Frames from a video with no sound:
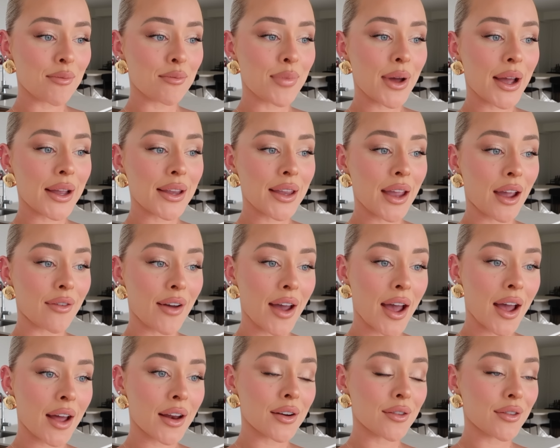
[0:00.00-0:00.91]
But yeah, I've
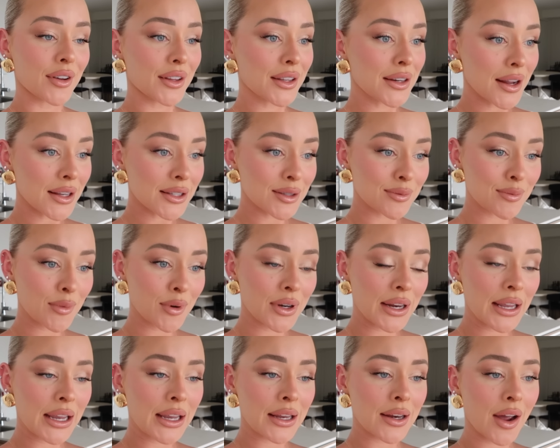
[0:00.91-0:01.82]
had a really nice
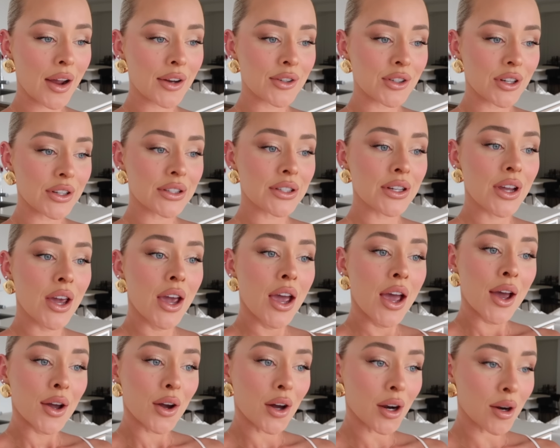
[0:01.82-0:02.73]
morning. I just
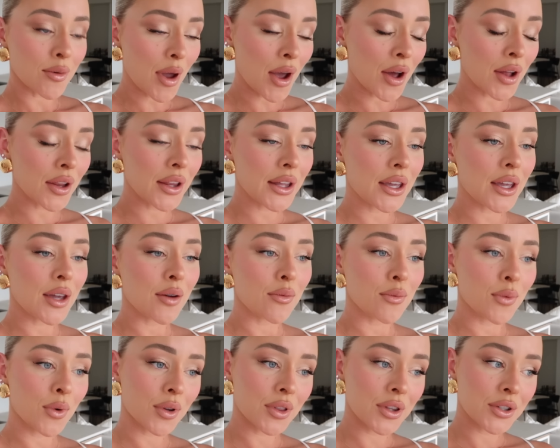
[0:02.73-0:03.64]
got up early,
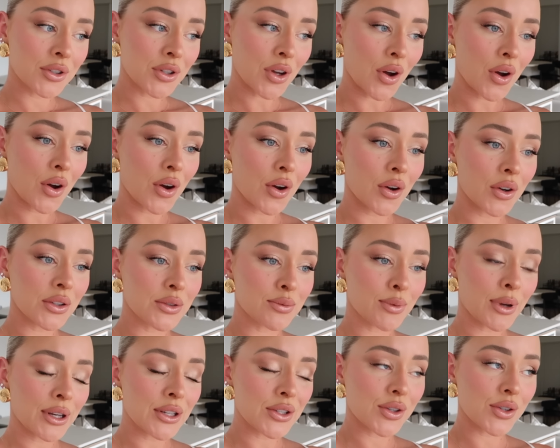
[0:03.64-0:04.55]
walked the dogs,
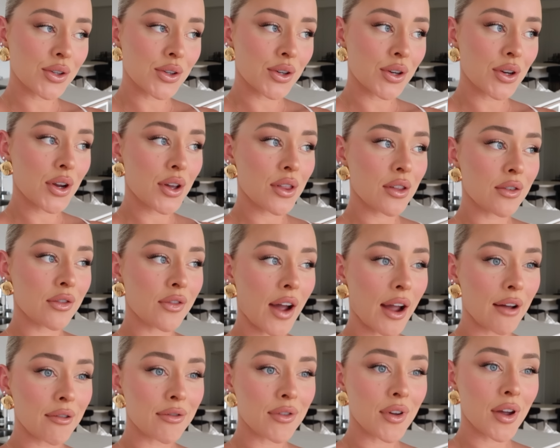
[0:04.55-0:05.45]
went to the
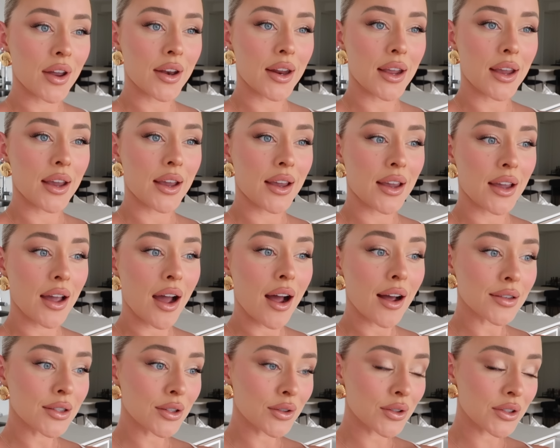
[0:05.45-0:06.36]
5:30
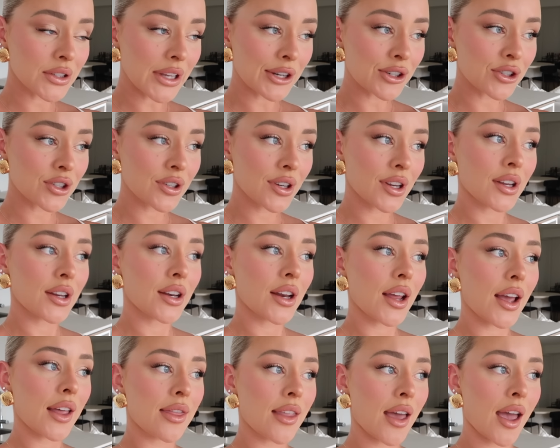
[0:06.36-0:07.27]
hustle session,
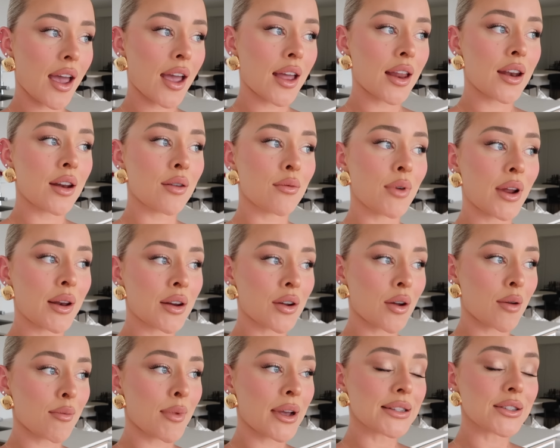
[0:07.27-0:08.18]
and then went
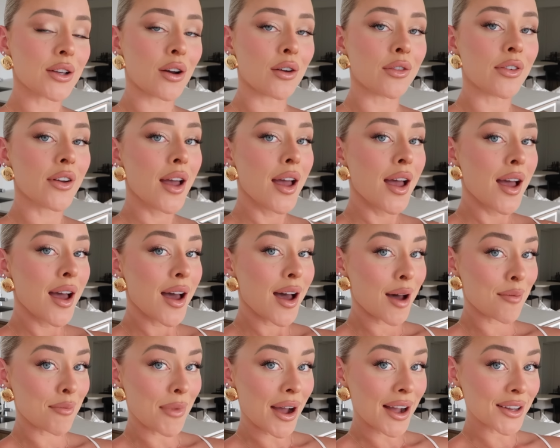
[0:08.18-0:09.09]
and got myself
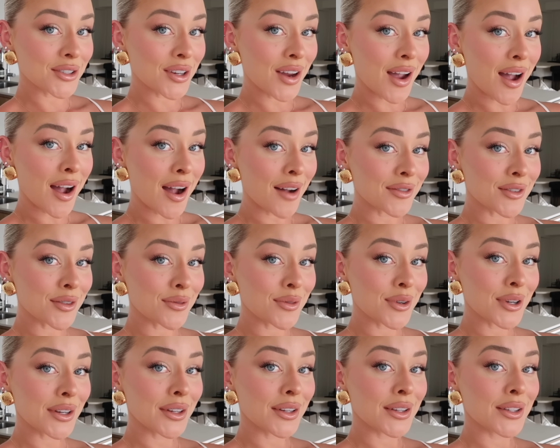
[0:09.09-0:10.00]
a matcha
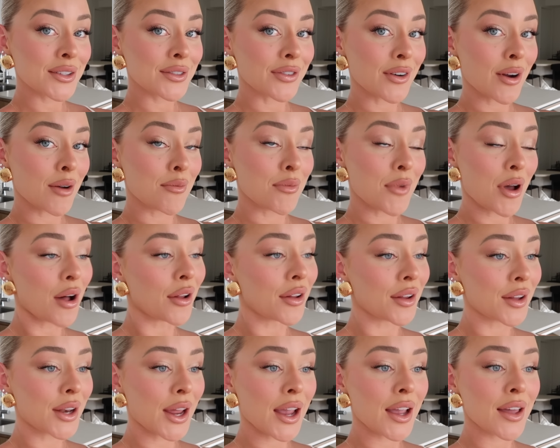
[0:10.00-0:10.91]
afterwards from The
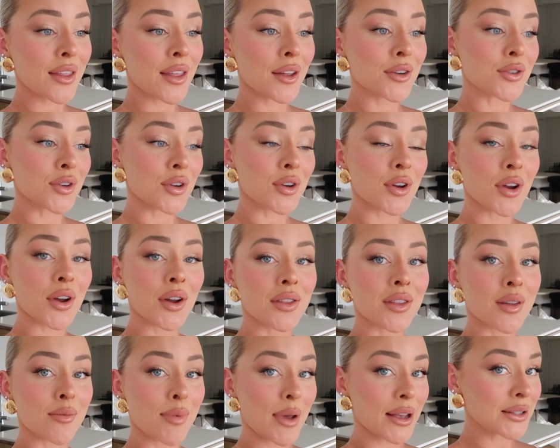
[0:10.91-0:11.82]
Holiday. They do
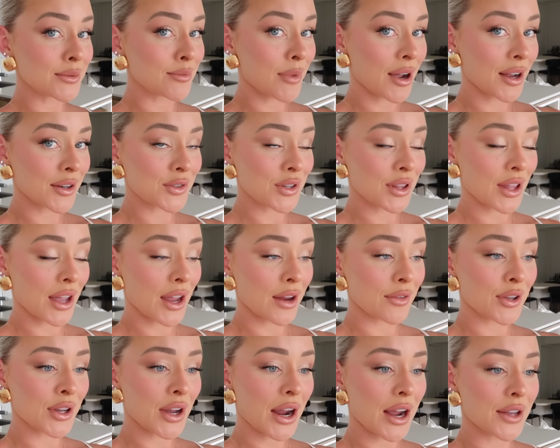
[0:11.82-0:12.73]
the best matcha there
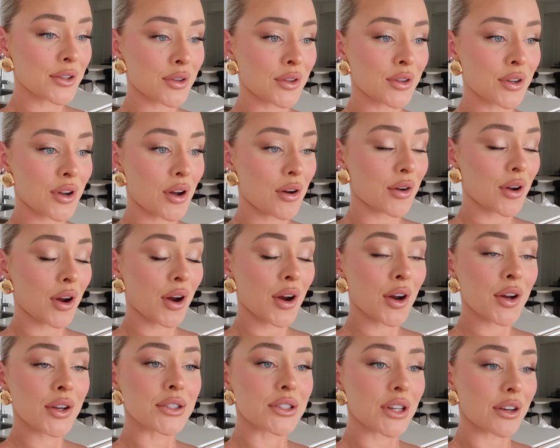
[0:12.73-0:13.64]
if you guys are on the Gold
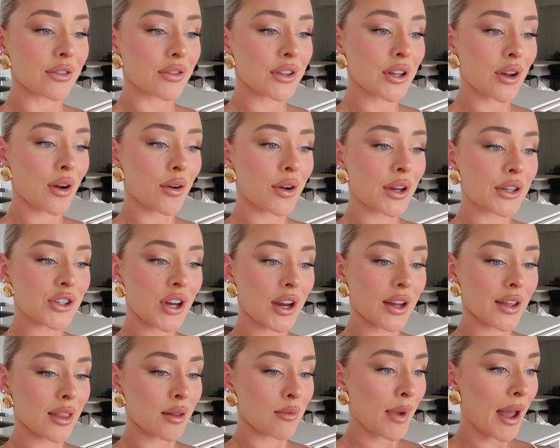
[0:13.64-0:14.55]
Coast. Definitely go and
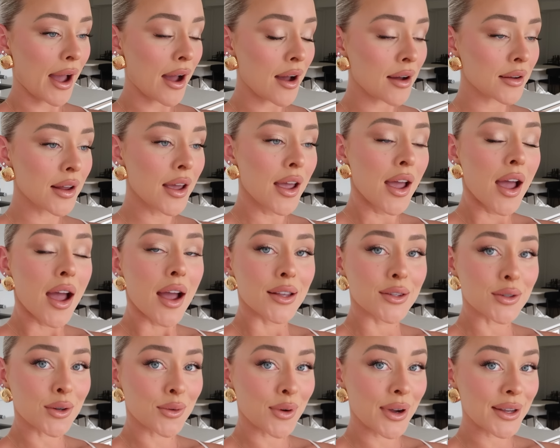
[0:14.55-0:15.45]
check them out.
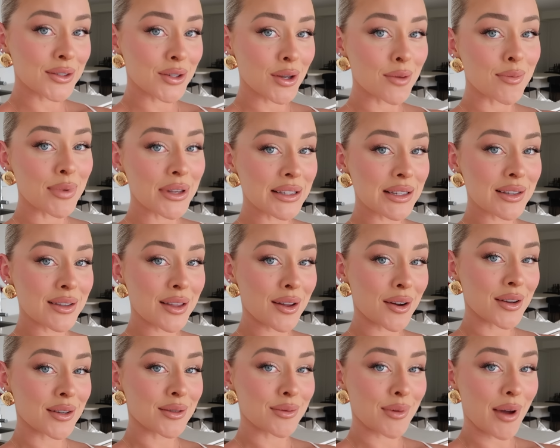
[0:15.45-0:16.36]
It's always so busy
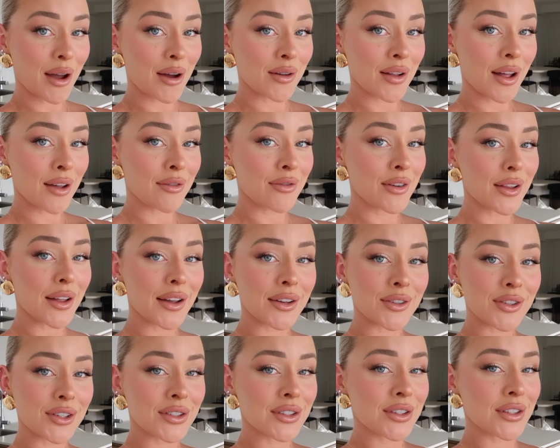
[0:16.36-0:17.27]
there as well. I feel
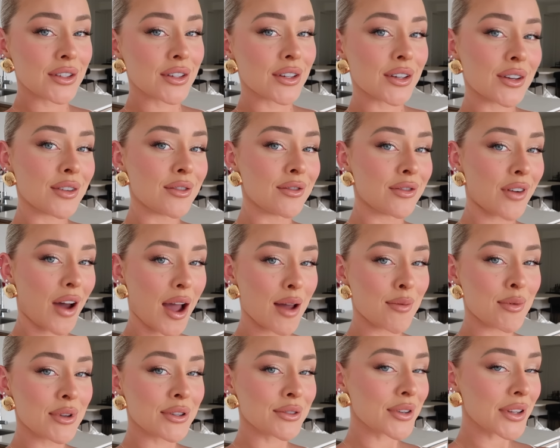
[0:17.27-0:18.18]
like just the
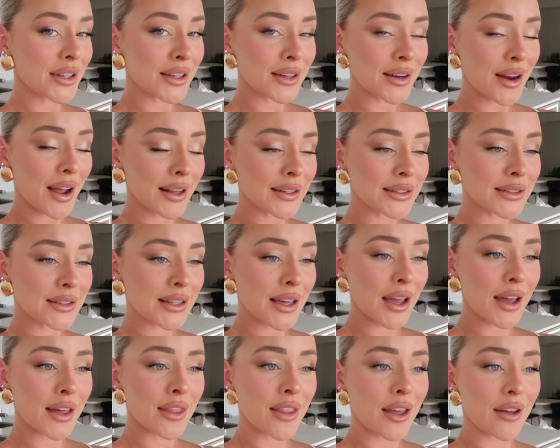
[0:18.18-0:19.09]
vibe is really nice
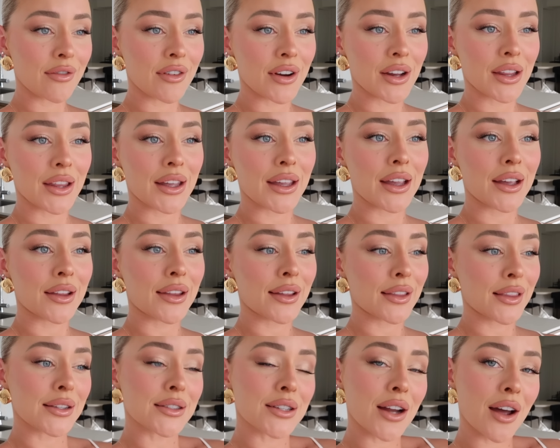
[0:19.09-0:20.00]
there. They're really,
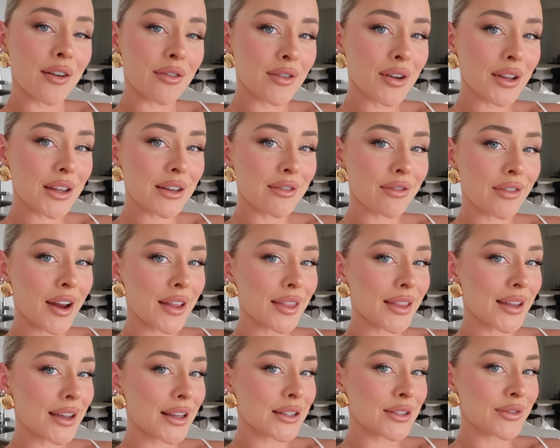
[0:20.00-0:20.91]
like, the staff are really
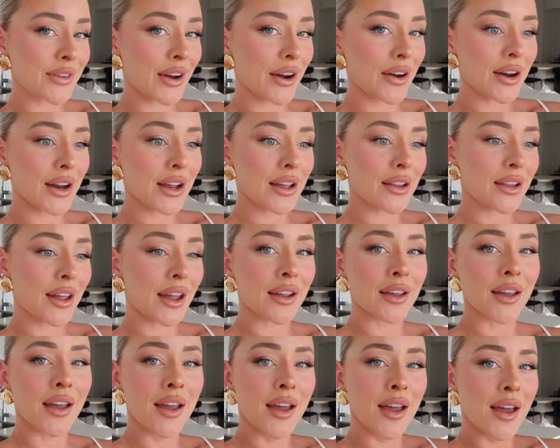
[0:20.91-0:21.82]
friendly. It's very,
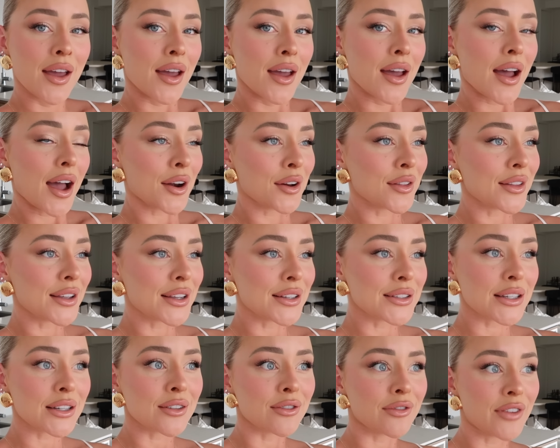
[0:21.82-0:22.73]
like, I don't think
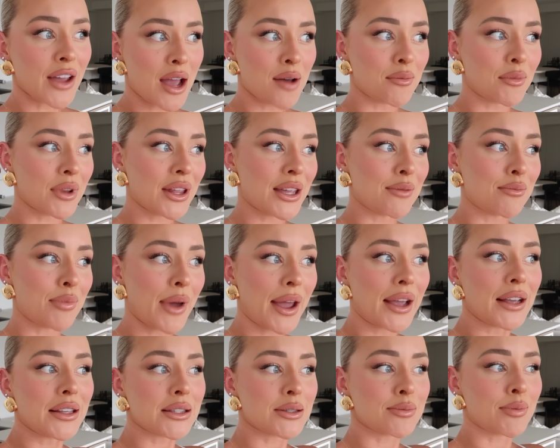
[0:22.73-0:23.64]
it's like family
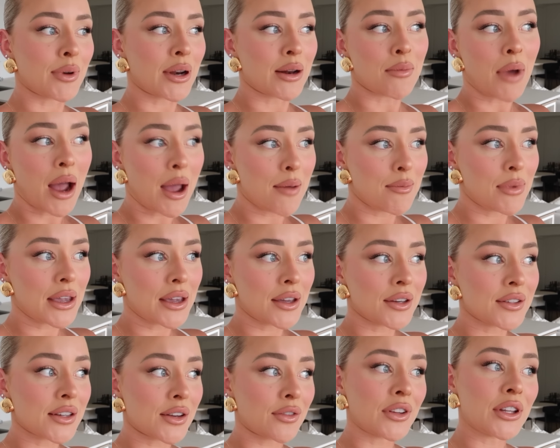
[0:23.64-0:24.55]
based, but it might be.
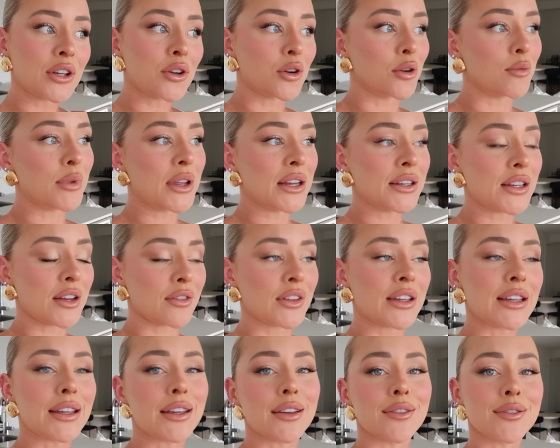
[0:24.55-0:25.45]
It definitely could be. It
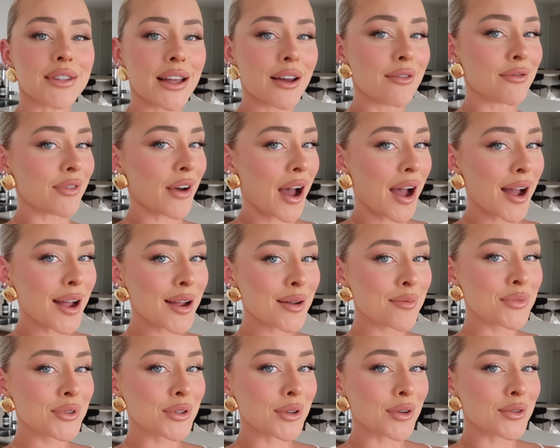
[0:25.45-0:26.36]
definitely gives that
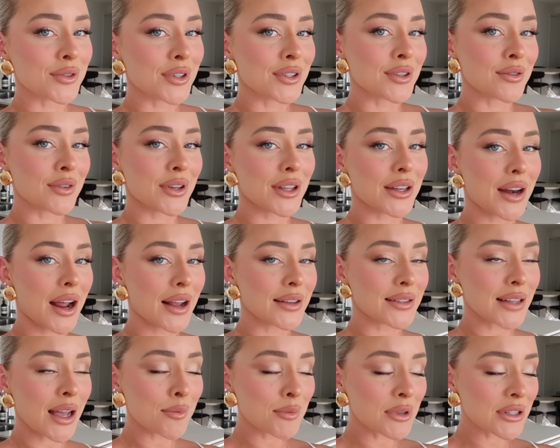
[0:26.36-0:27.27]
vibe. So it's just a really
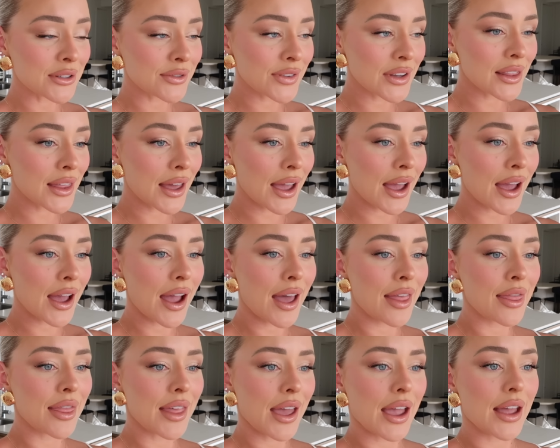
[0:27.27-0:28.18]
nice atmosphere there.
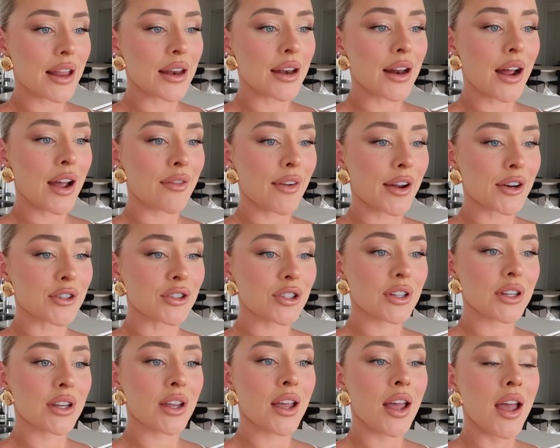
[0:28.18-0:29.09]
And then I've
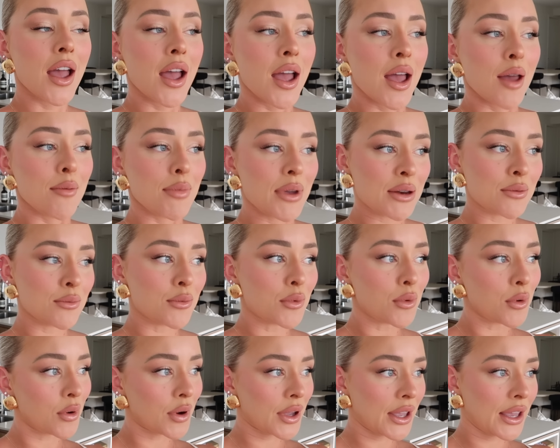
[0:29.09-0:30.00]
actually been
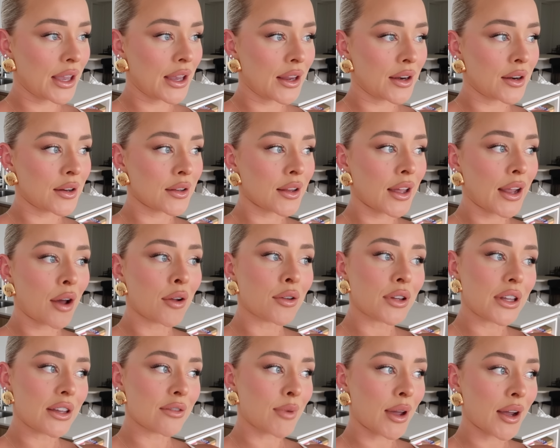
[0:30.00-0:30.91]
walking, like I'll
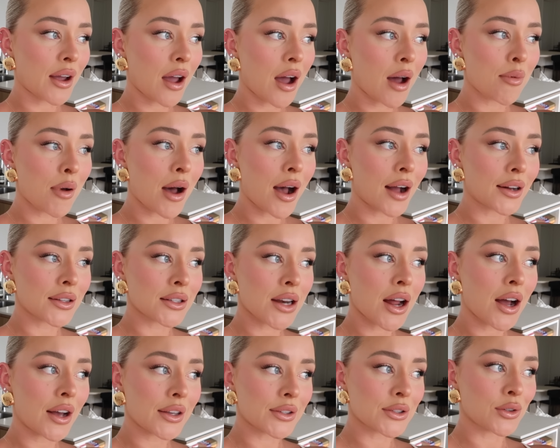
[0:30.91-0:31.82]
leave my car parked at
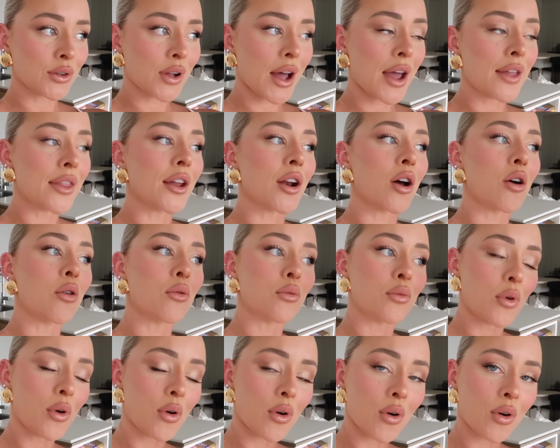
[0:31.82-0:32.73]
Hustle and then I'll
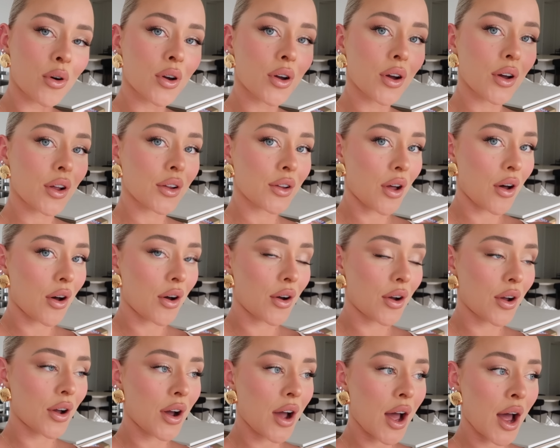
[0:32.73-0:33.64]
walk
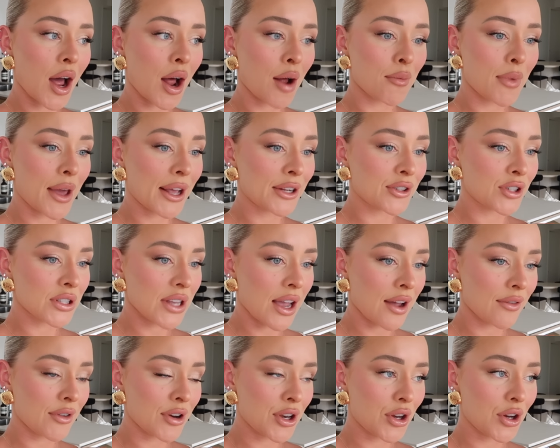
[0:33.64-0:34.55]
along Hedges
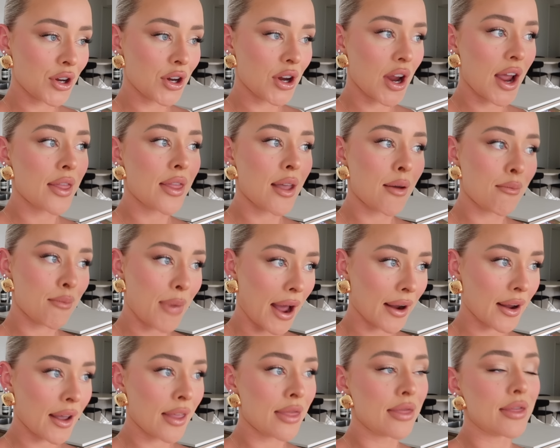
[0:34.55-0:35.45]
Avenue and then
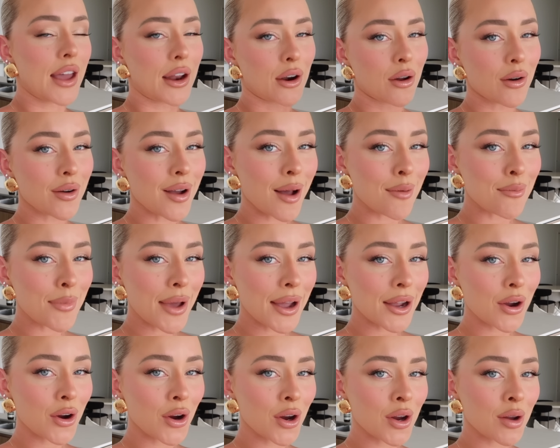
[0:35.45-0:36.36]
back, and then I'll come
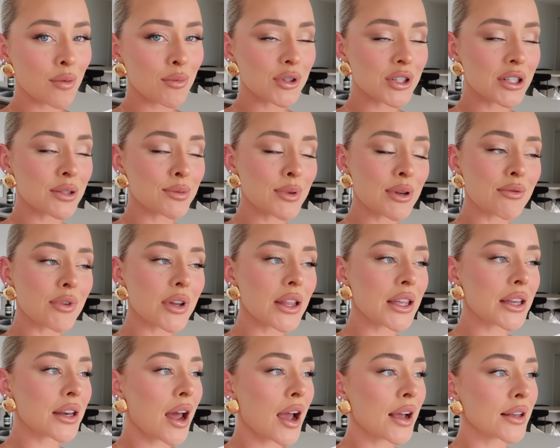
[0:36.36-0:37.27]
back home, which has been
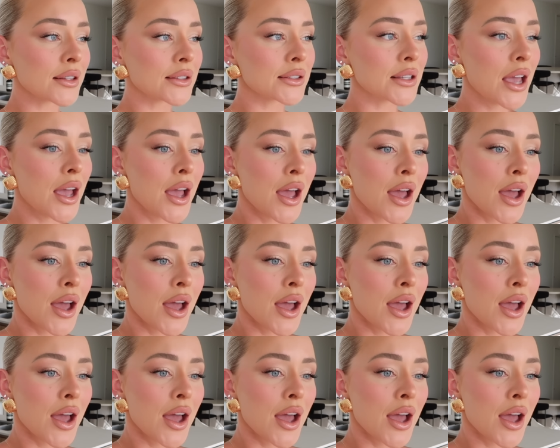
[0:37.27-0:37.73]
really nice.